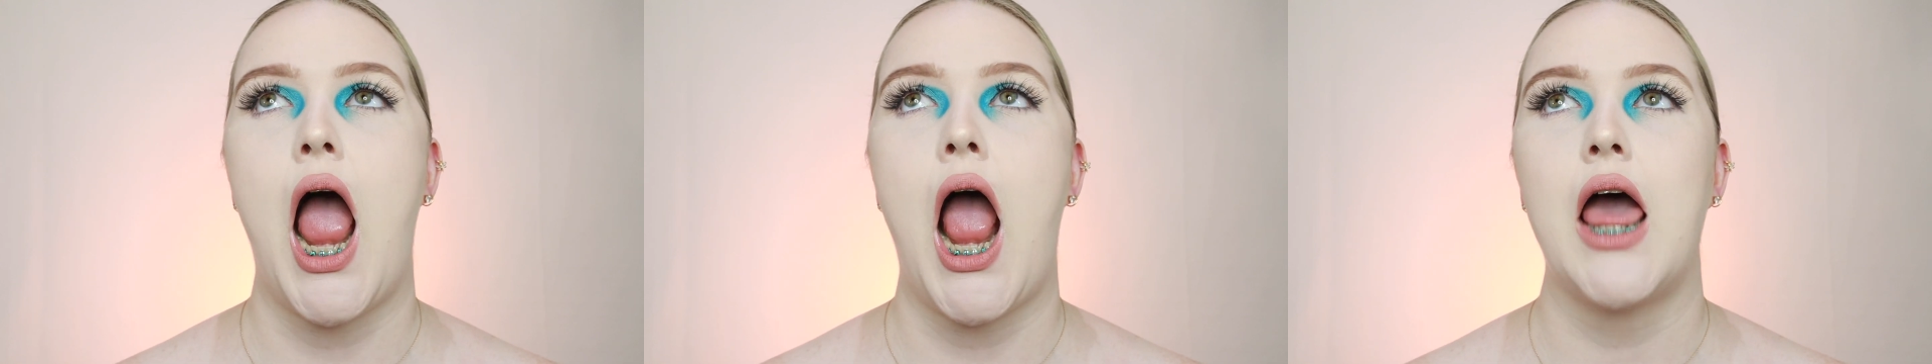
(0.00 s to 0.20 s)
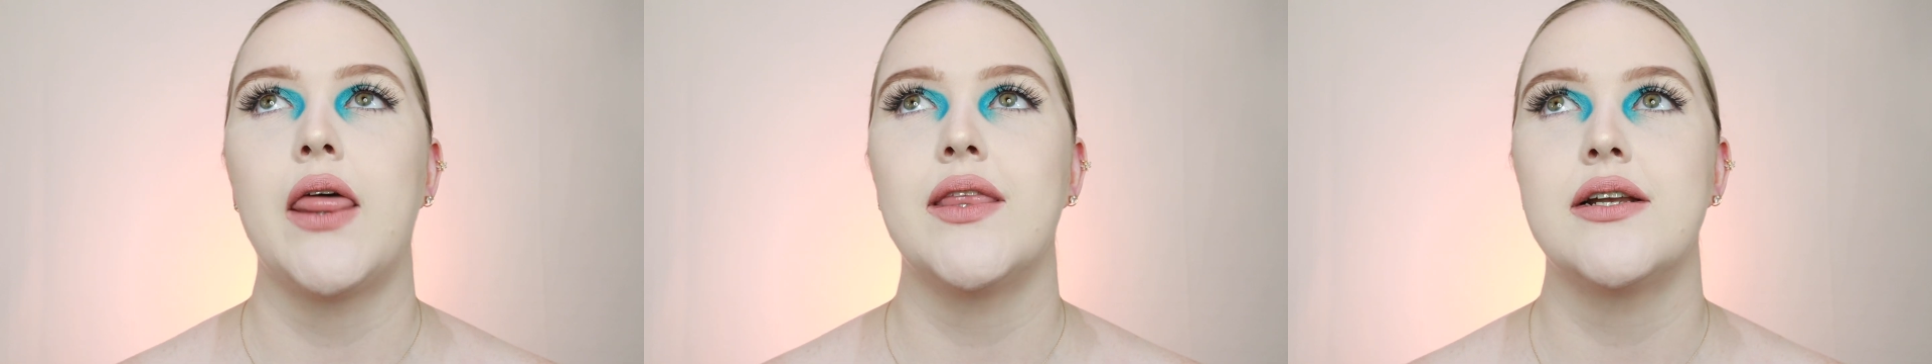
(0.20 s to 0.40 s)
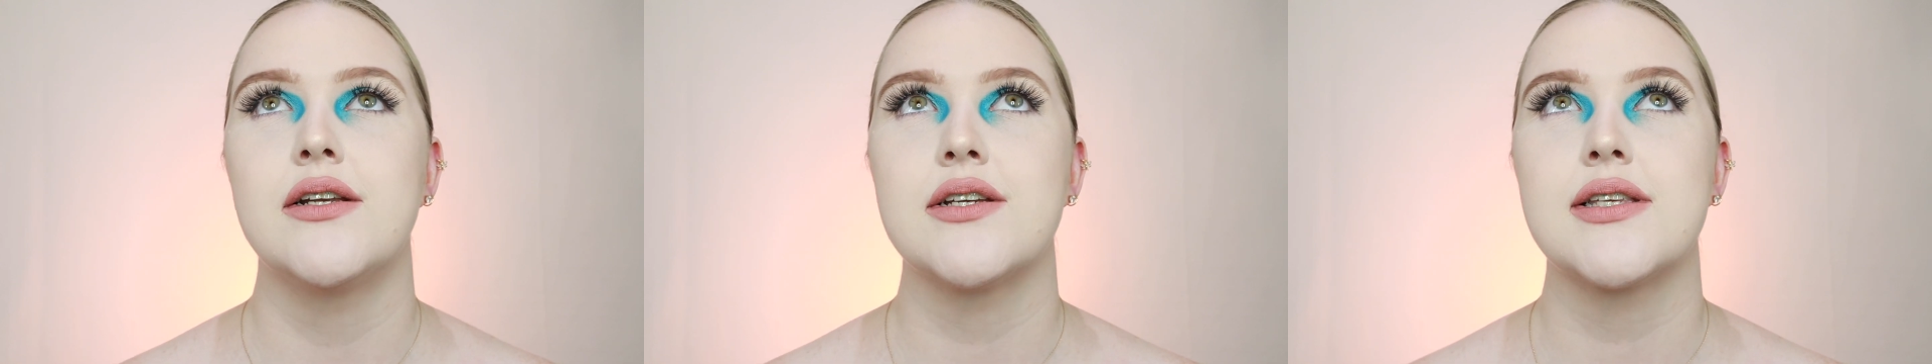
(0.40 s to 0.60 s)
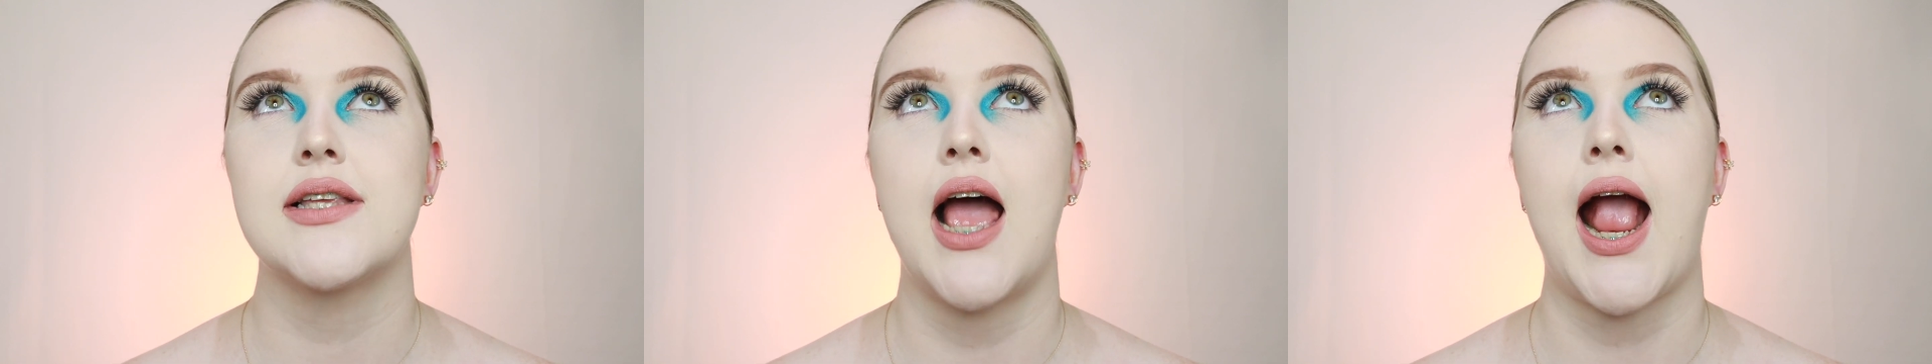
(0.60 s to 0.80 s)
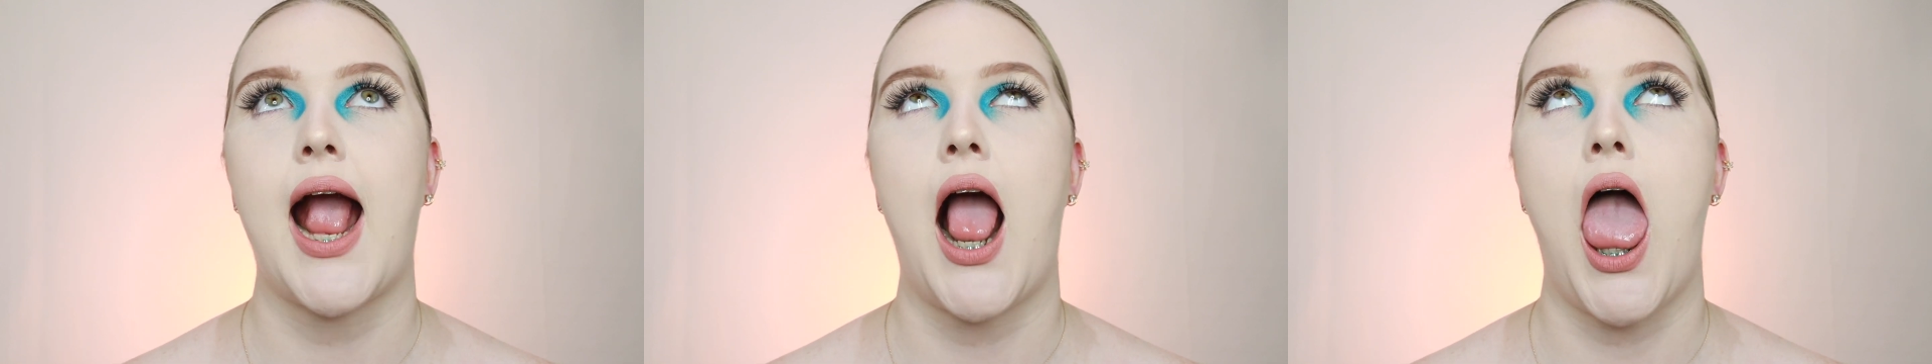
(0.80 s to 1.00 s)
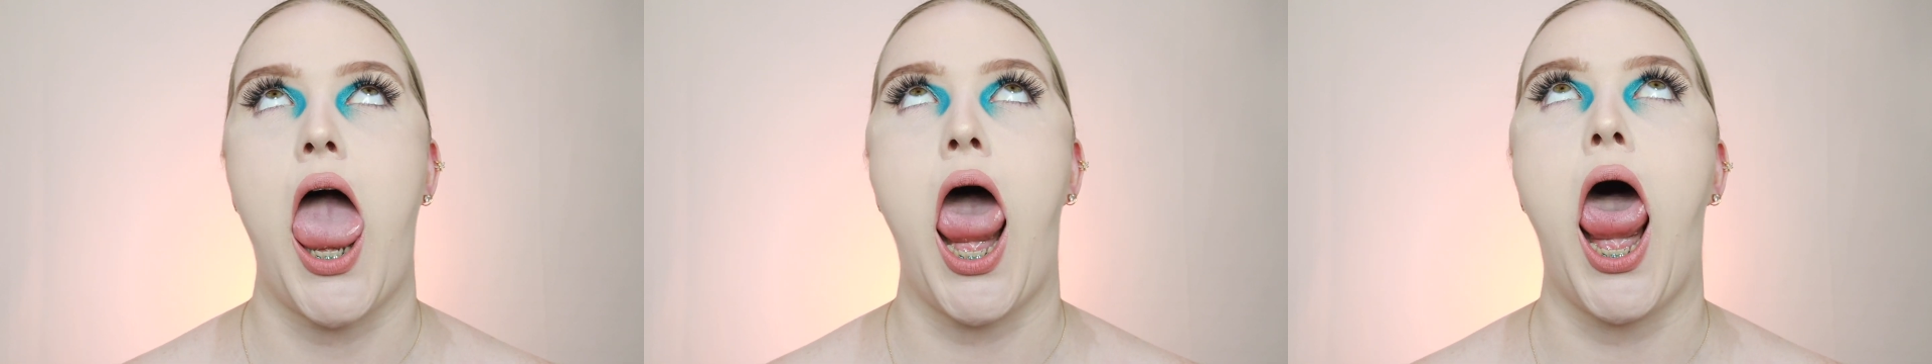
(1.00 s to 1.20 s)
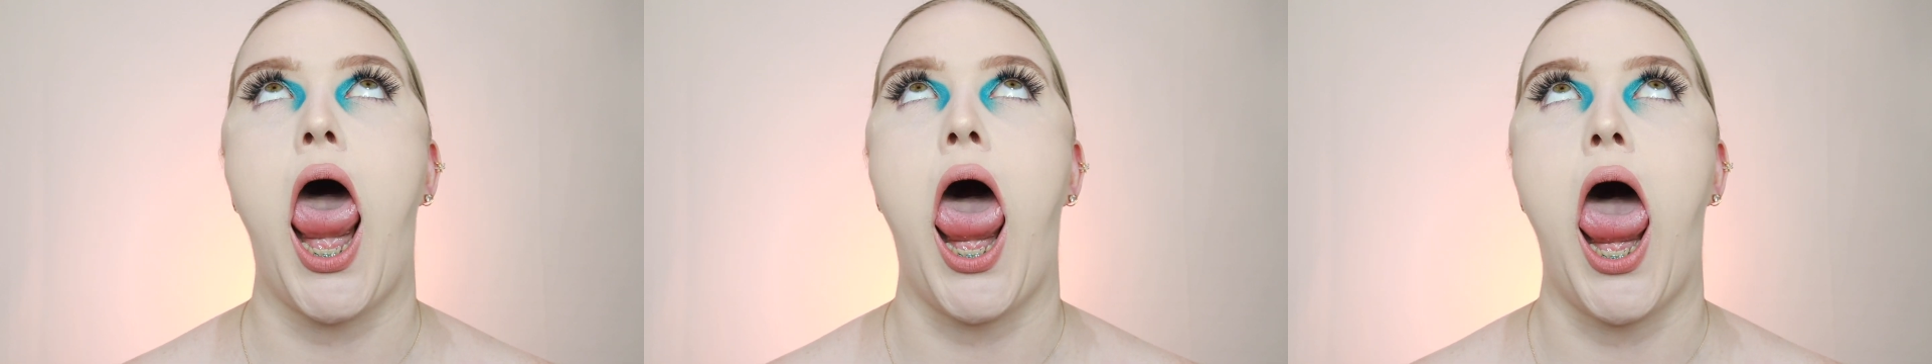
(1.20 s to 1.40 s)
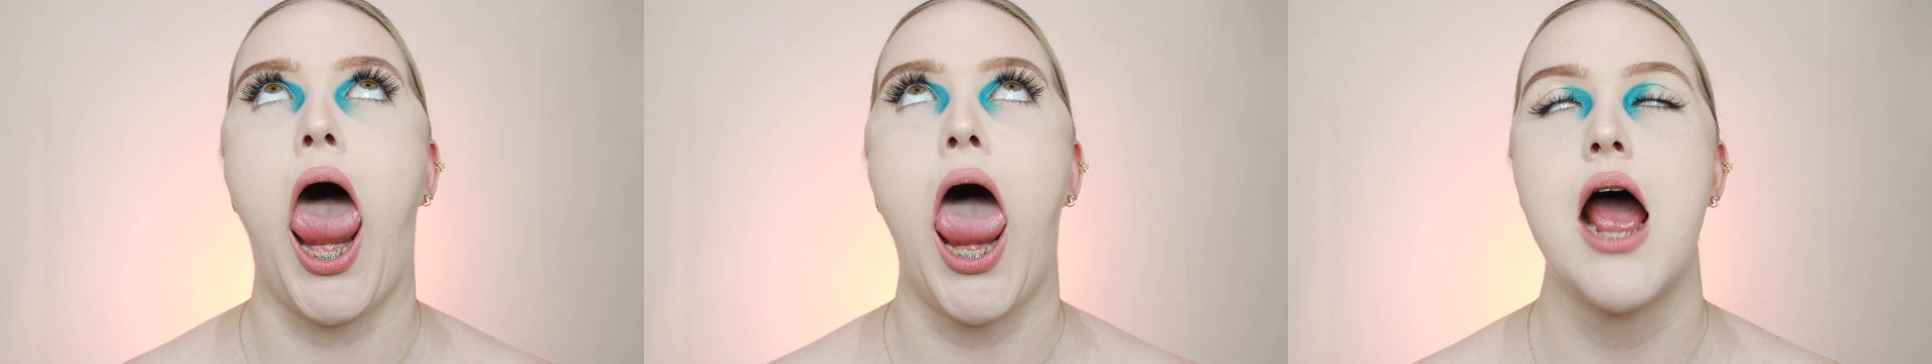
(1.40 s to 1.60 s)
and then just like
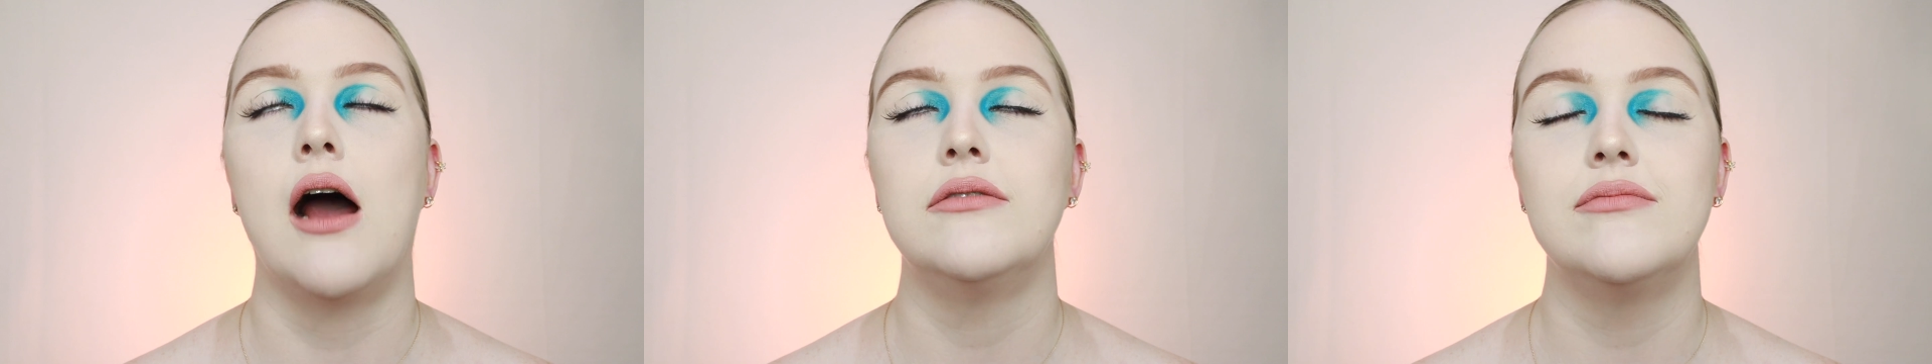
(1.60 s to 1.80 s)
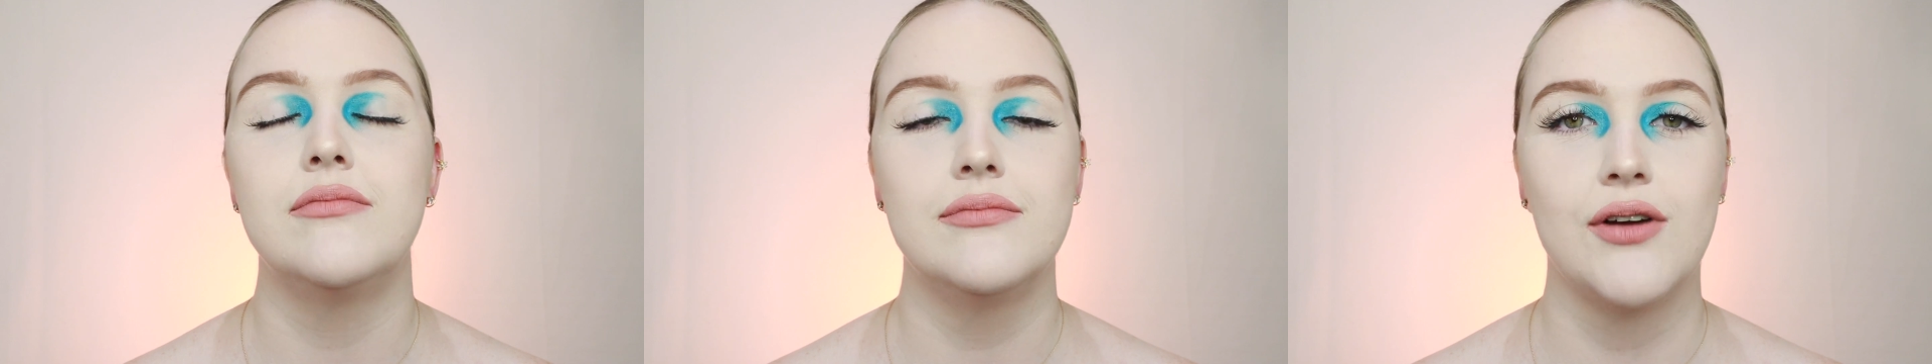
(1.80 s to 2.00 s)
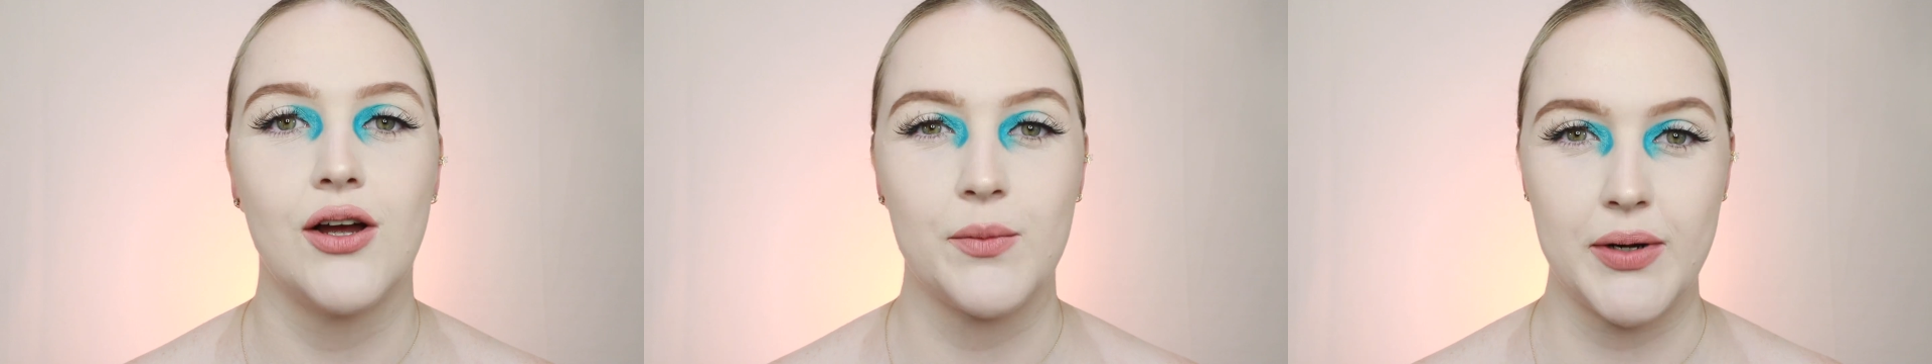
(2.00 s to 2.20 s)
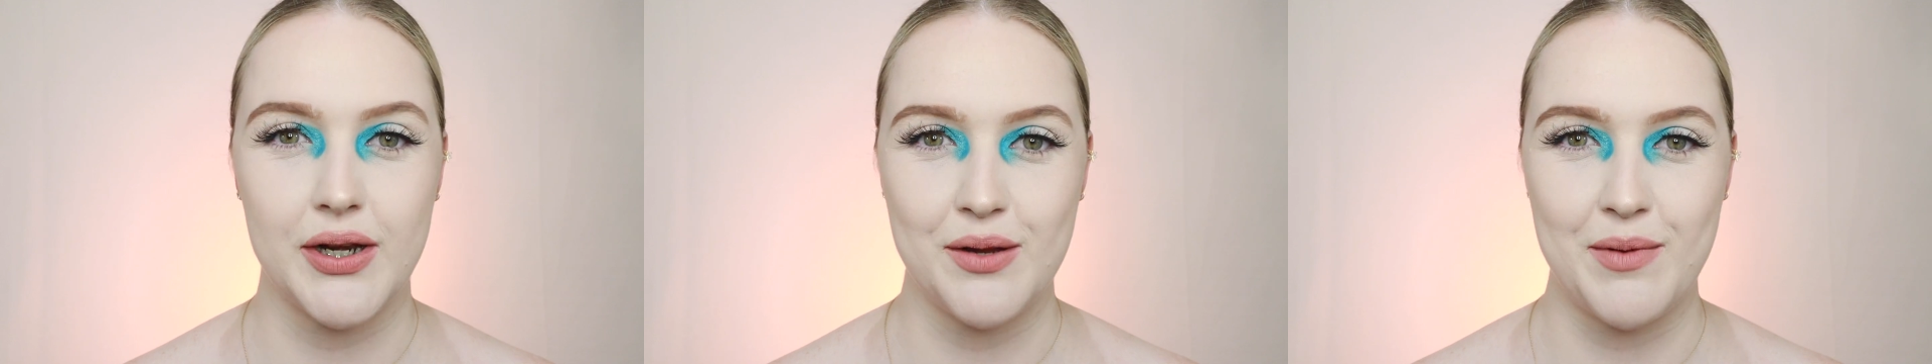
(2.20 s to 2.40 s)
opening